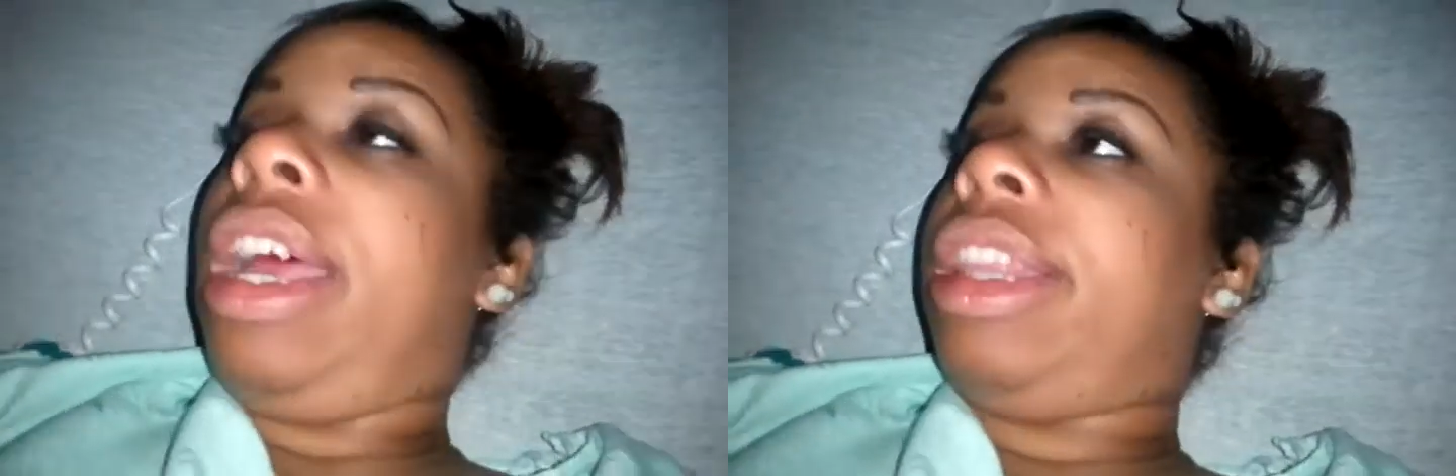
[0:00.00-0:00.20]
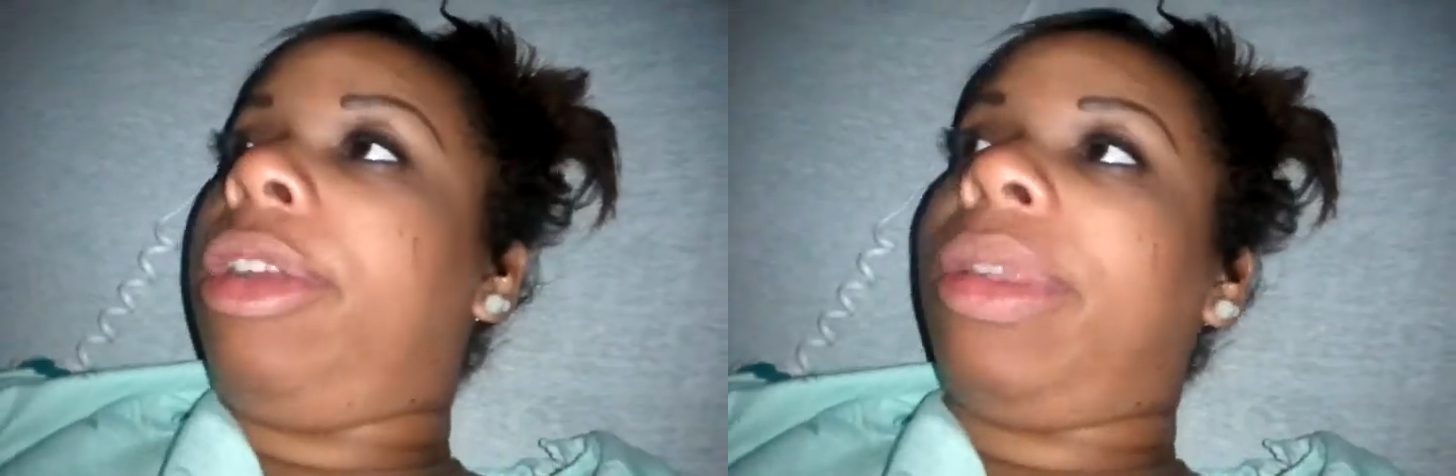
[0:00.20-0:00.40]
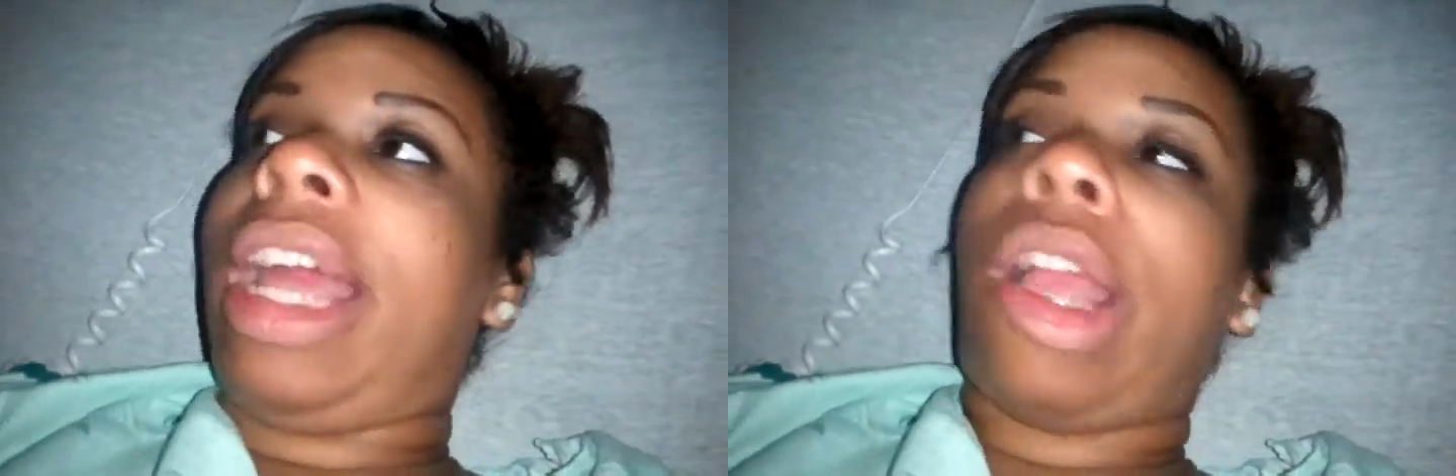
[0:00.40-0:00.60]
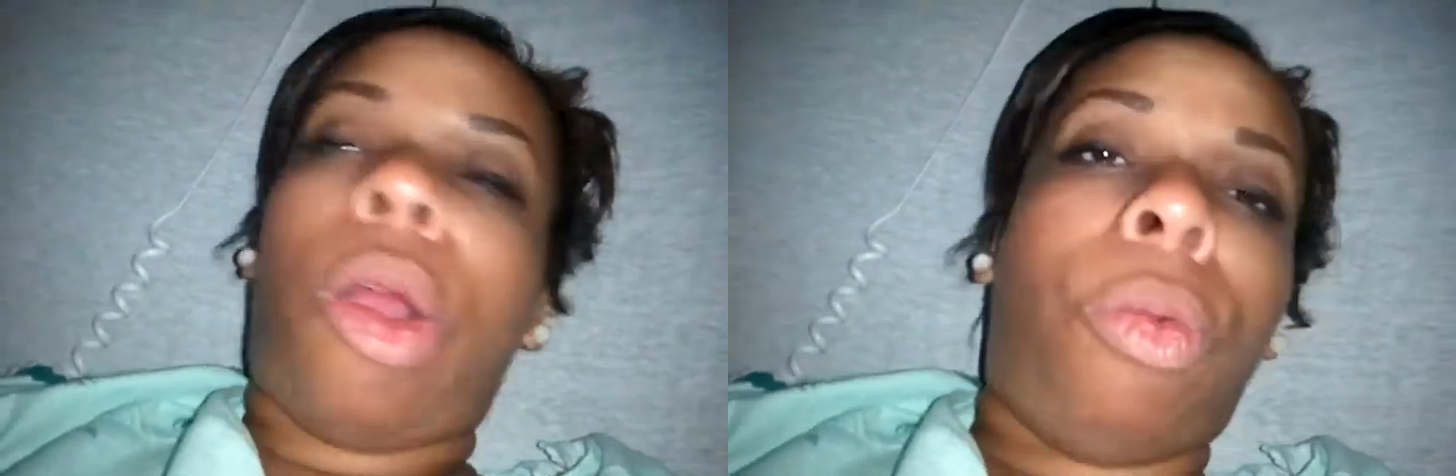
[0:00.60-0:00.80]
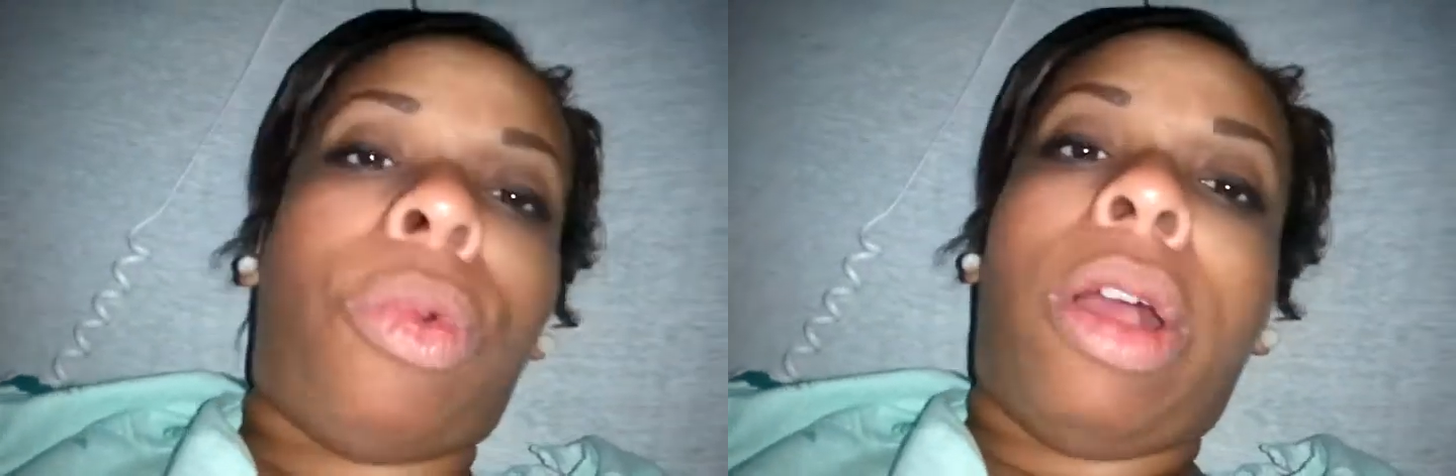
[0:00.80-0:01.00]
they were like
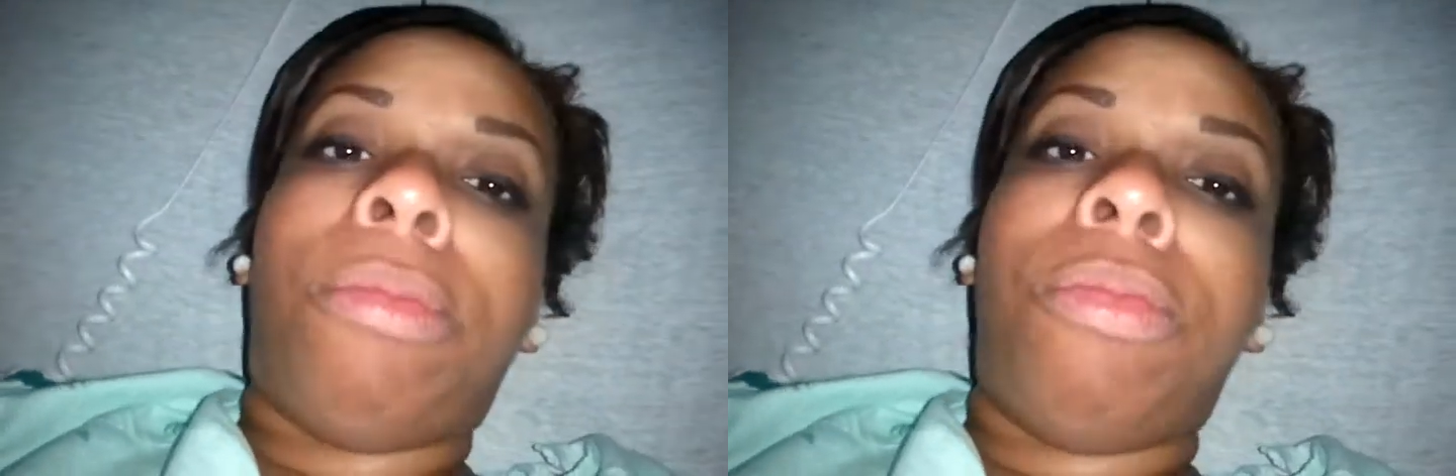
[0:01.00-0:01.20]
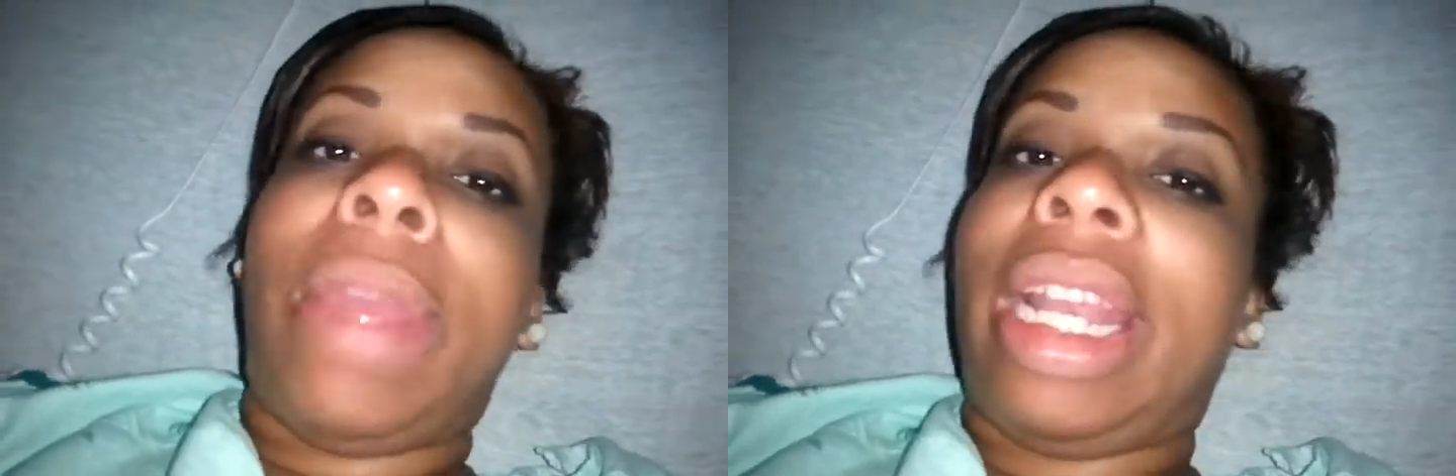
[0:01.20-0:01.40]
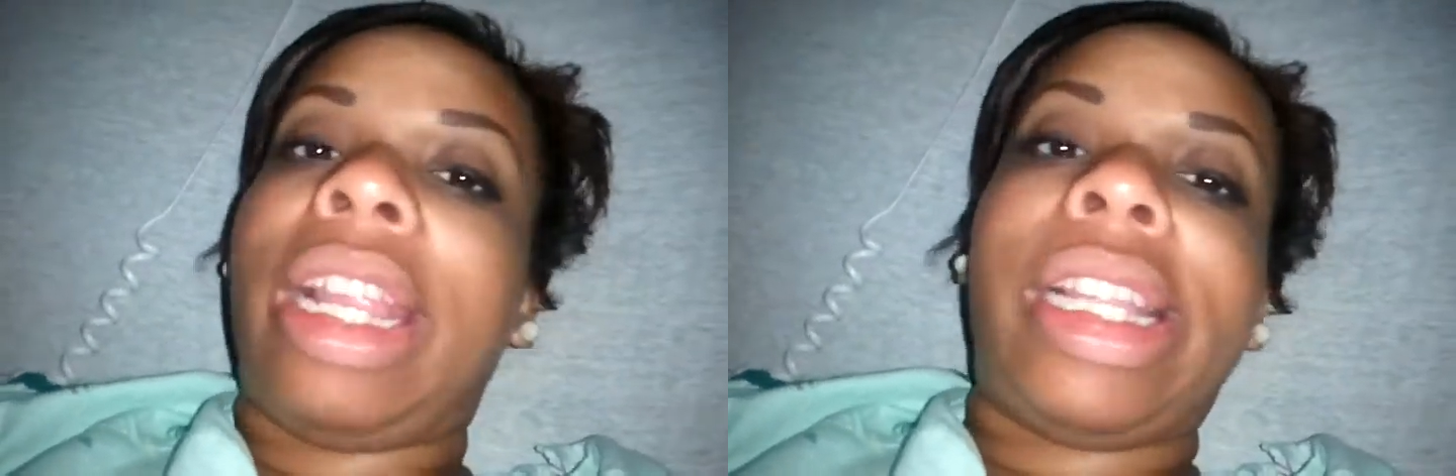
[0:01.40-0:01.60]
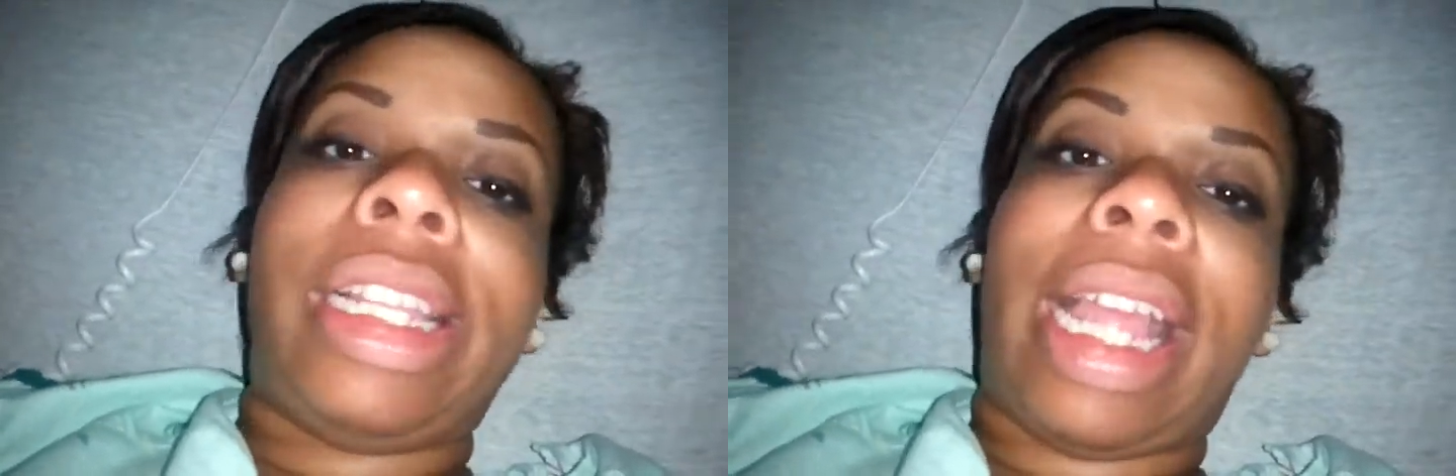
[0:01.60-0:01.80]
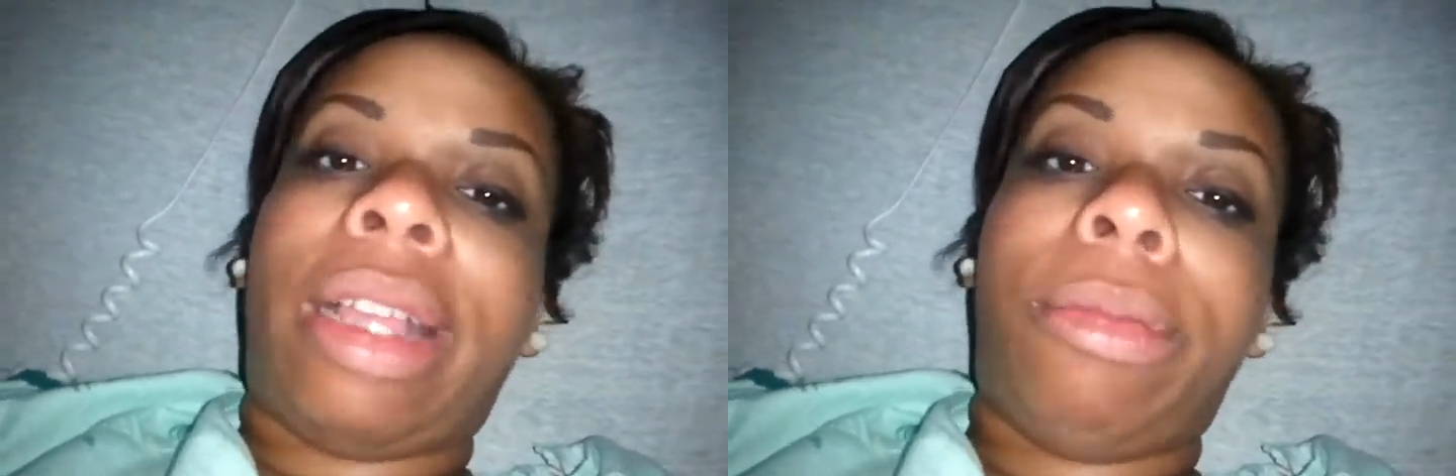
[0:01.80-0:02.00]
a
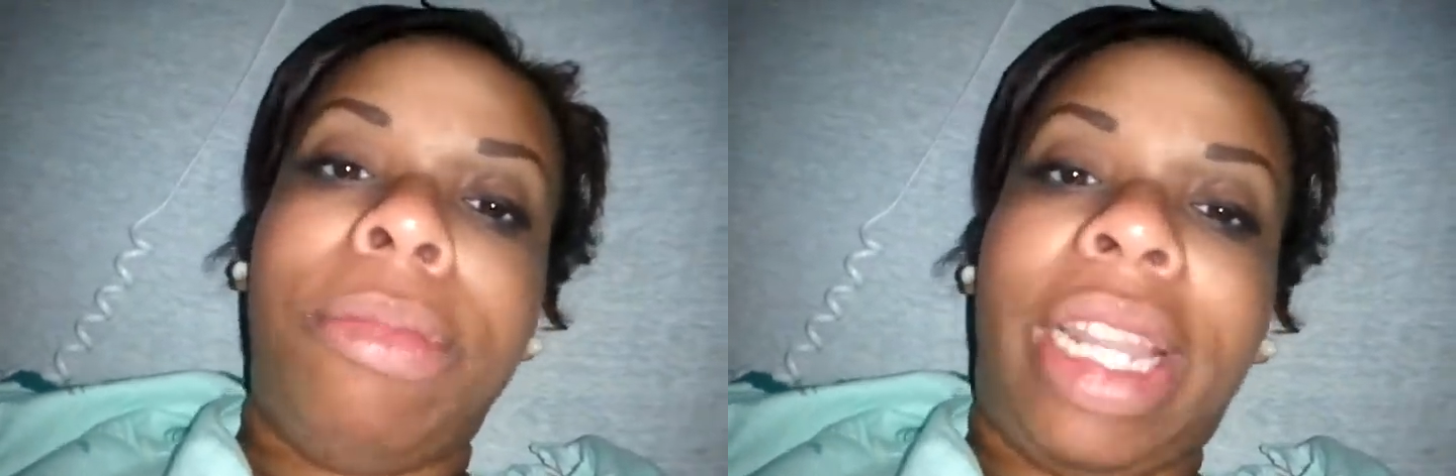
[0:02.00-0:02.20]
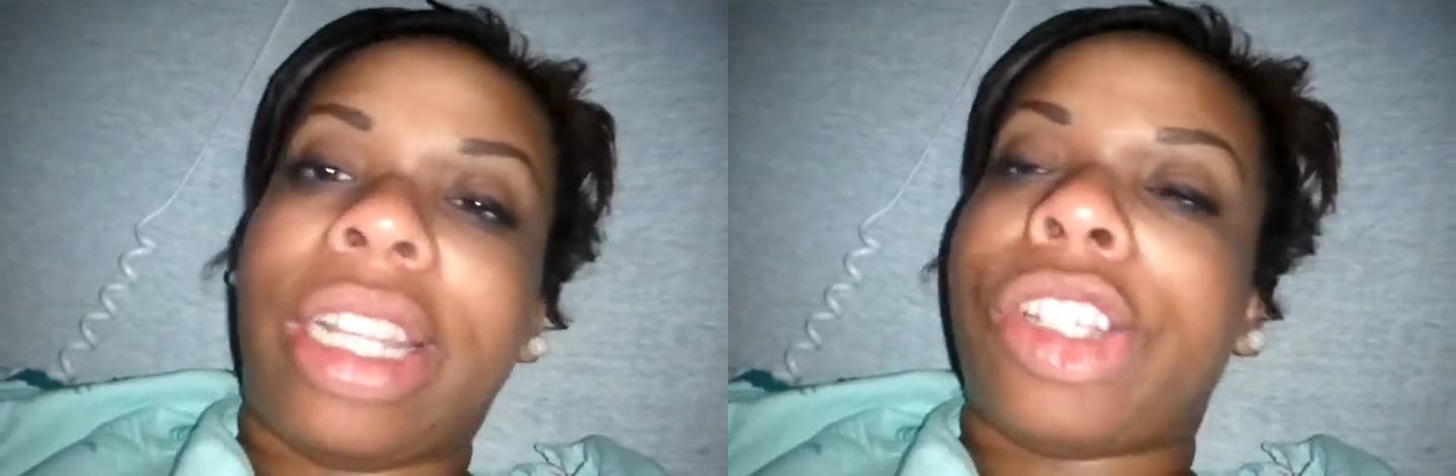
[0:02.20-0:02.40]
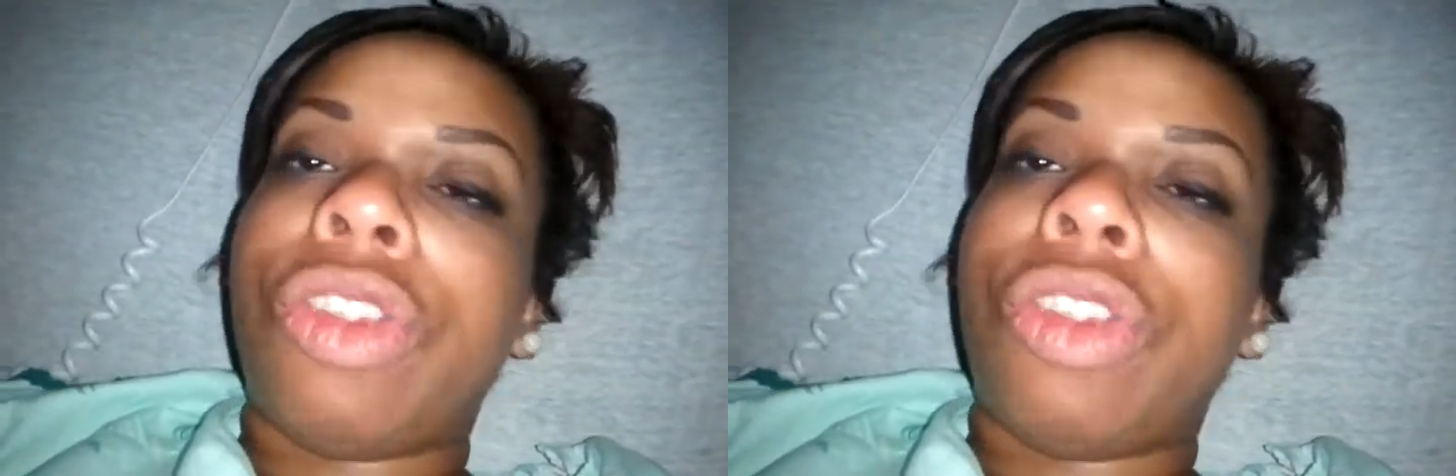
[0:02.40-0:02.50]
minute,